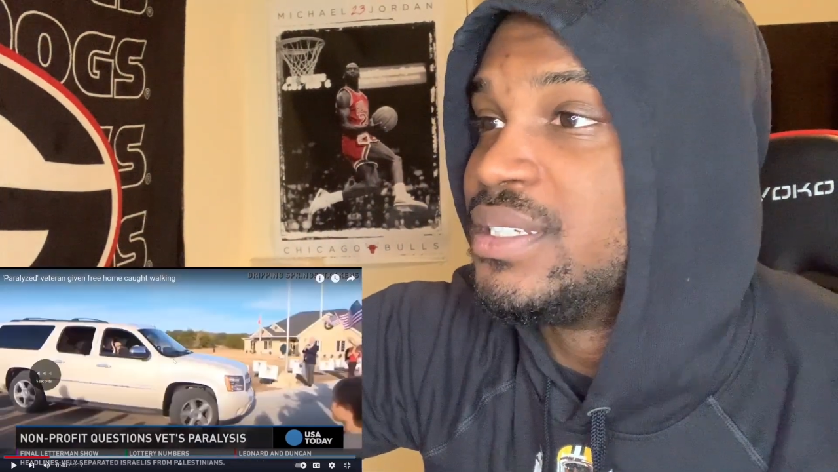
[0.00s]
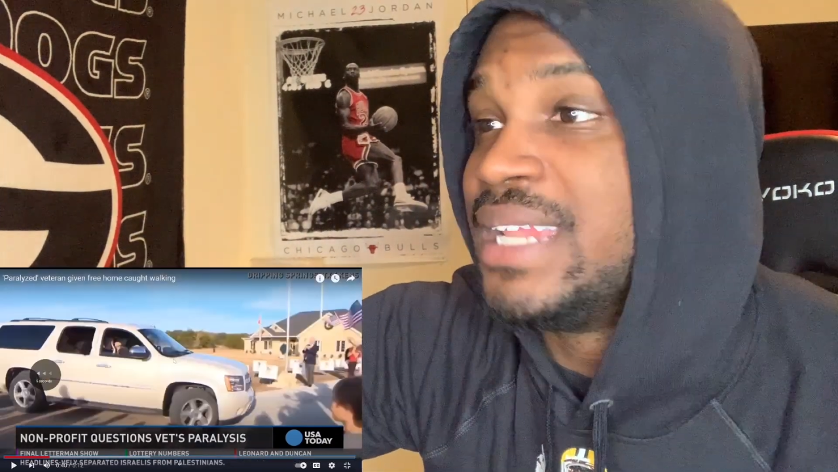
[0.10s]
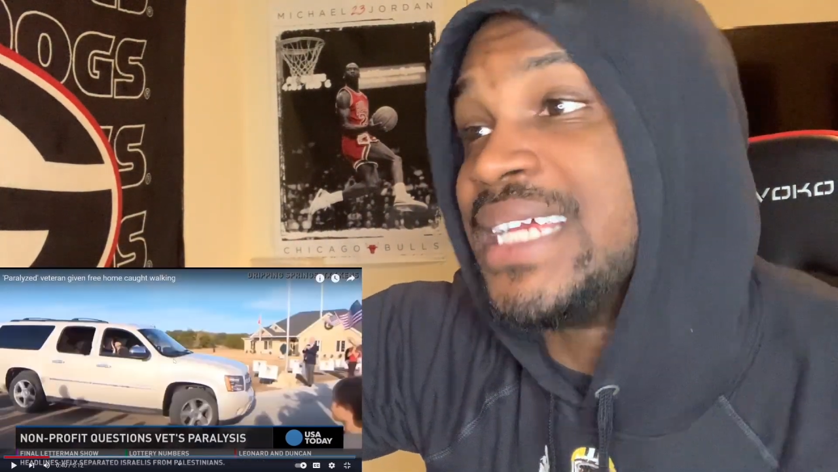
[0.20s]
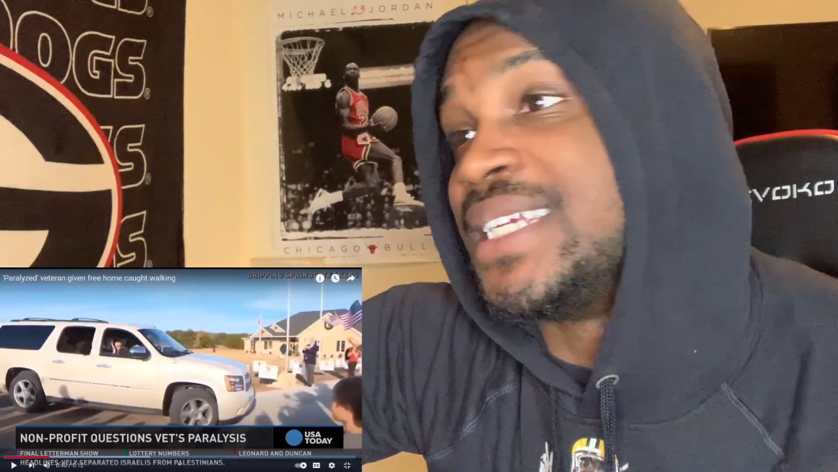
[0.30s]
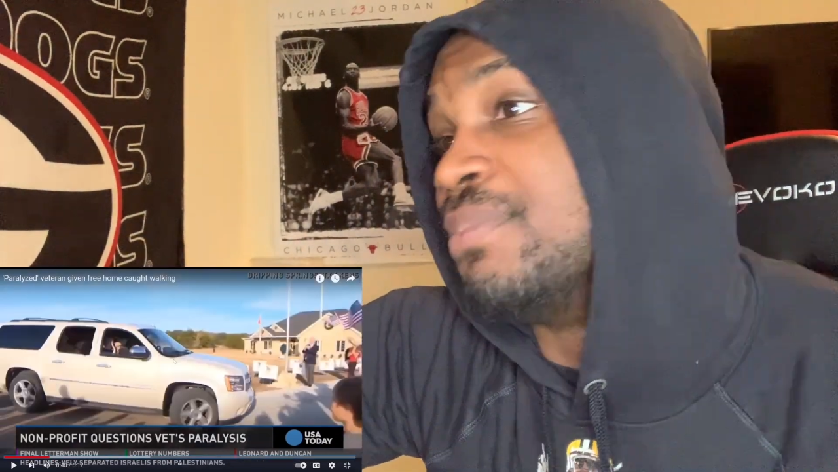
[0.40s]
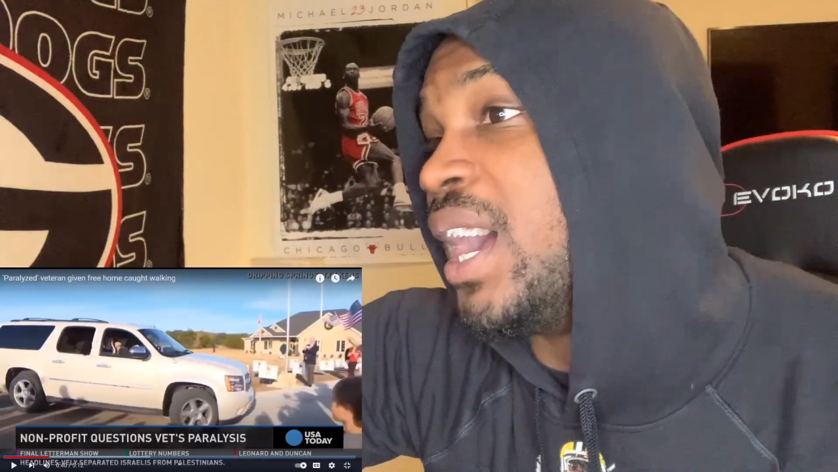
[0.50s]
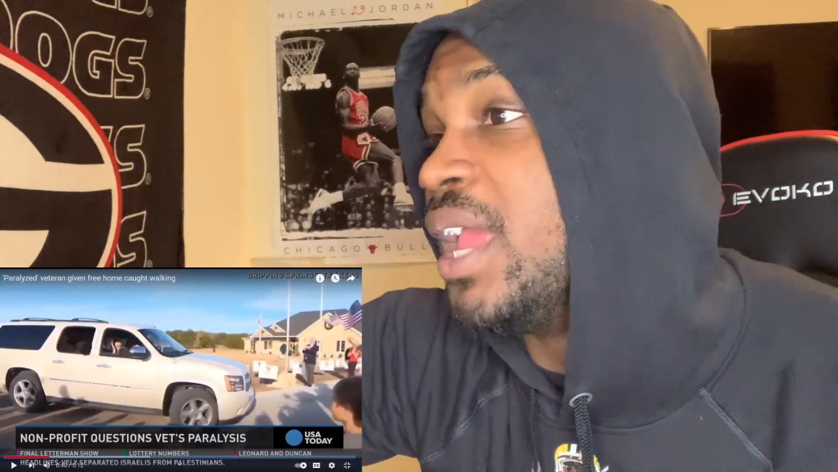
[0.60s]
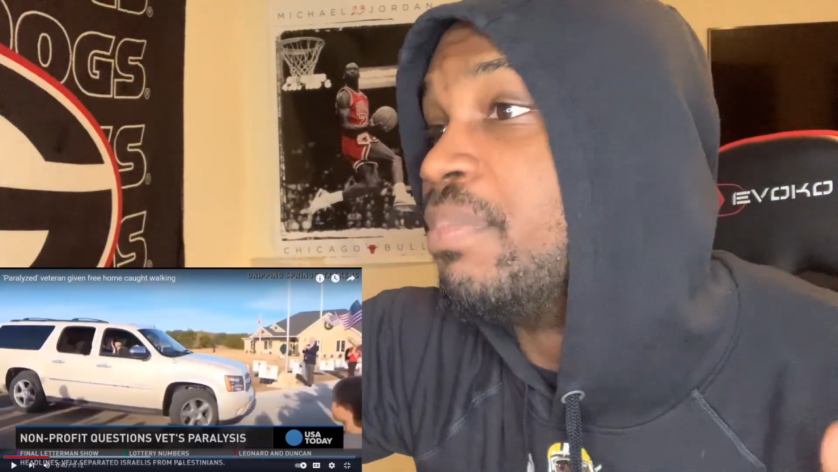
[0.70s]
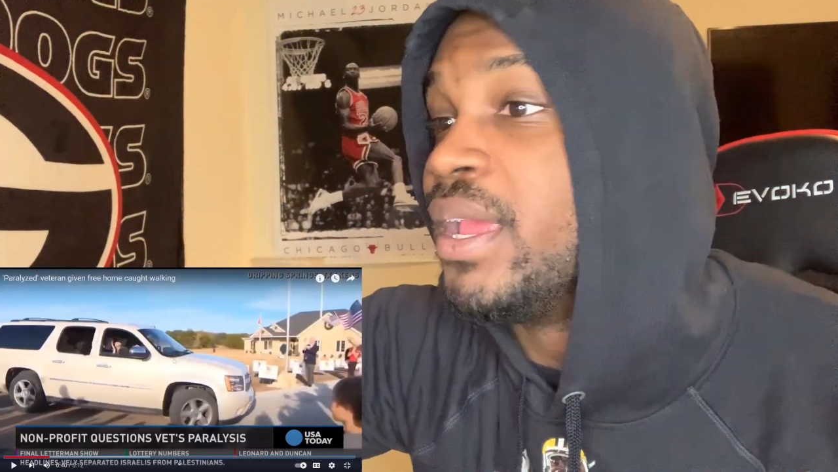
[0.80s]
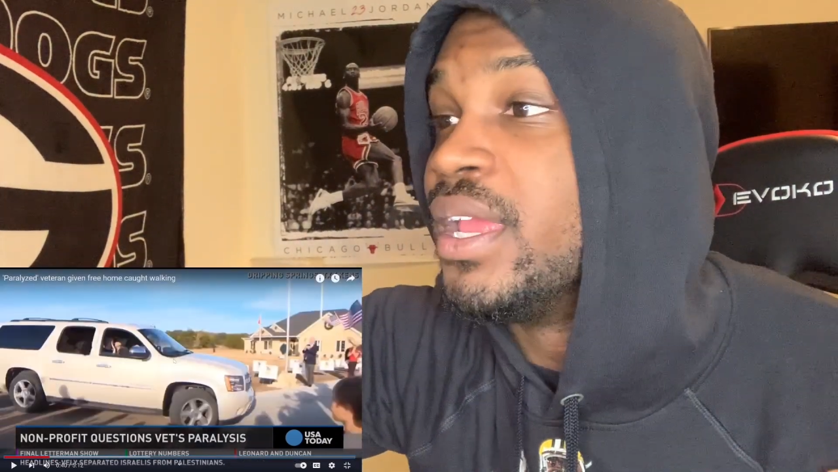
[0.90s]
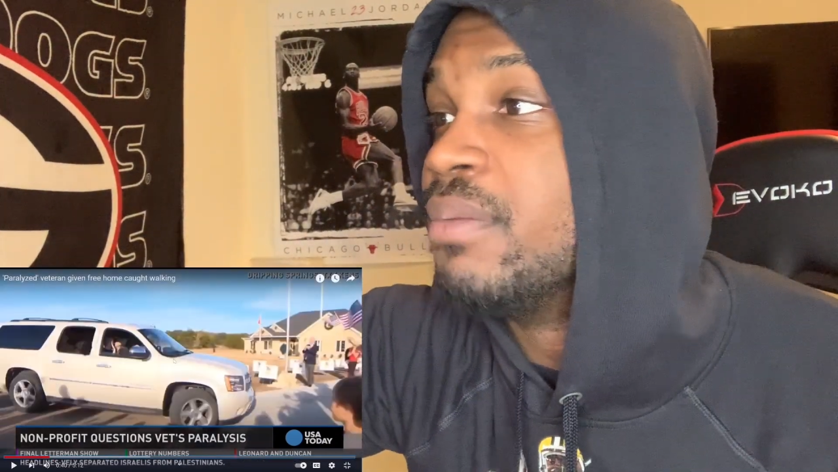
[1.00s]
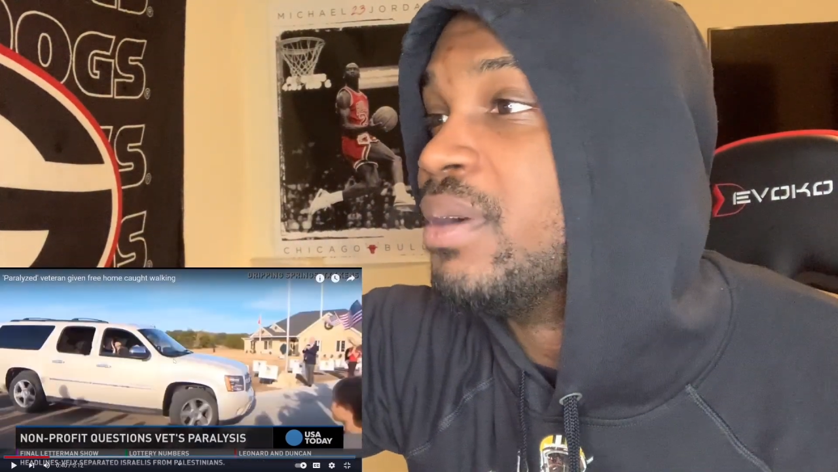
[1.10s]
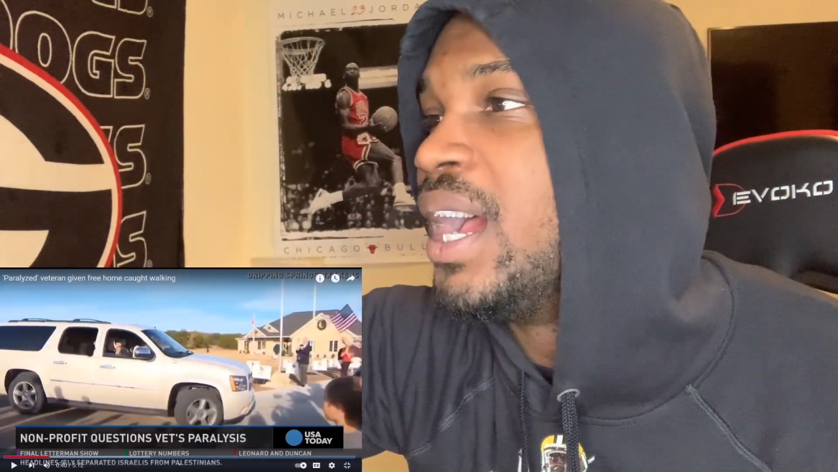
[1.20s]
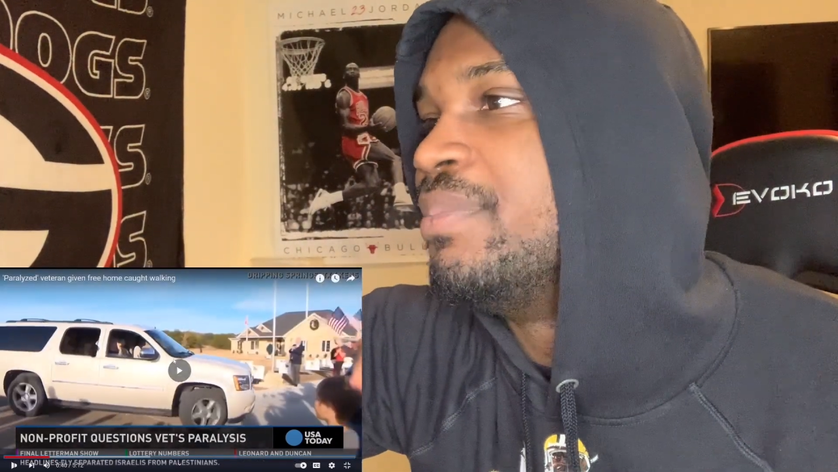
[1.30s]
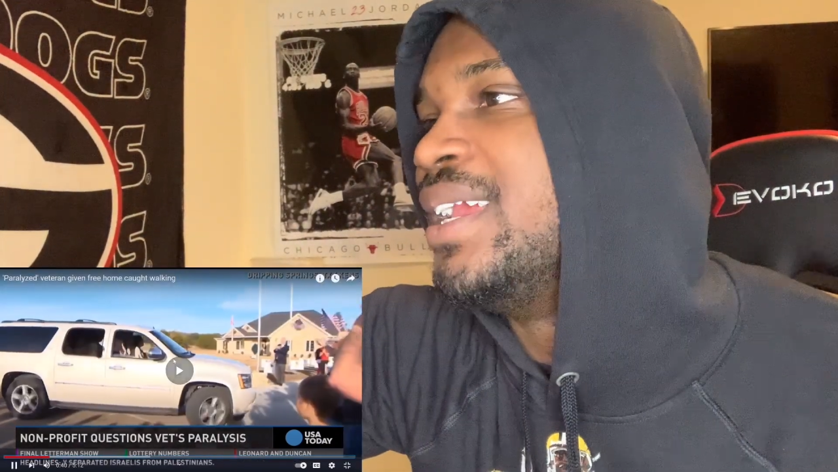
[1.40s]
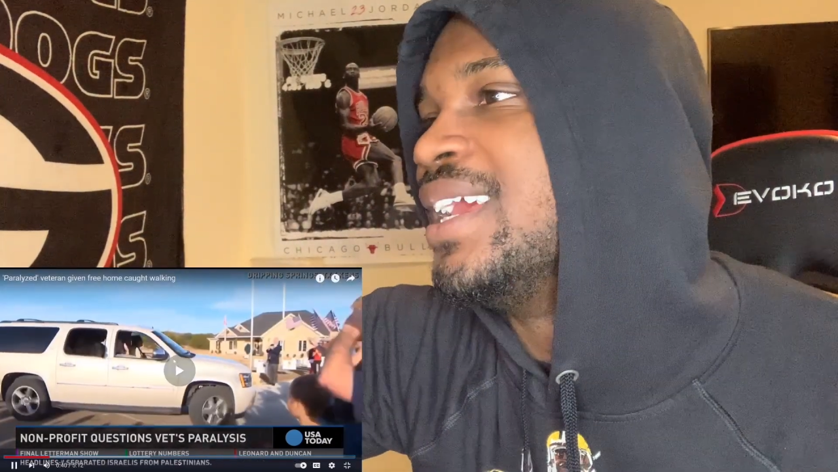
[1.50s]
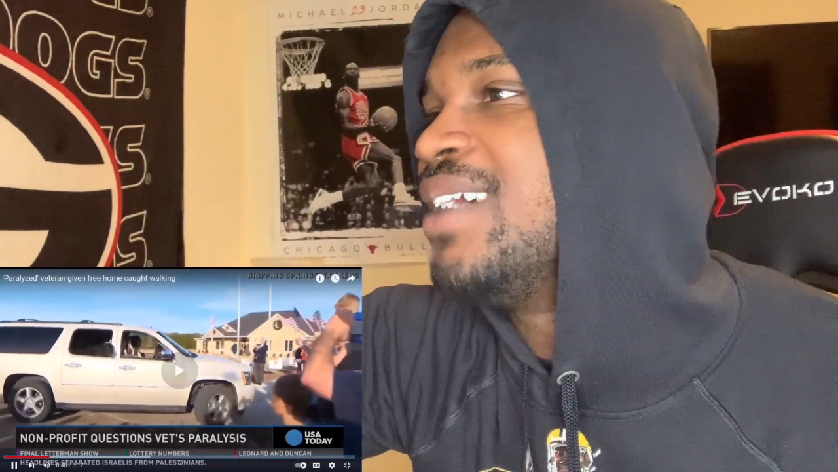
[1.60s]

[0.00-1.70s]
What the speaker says: That's in my opinion, but I mean,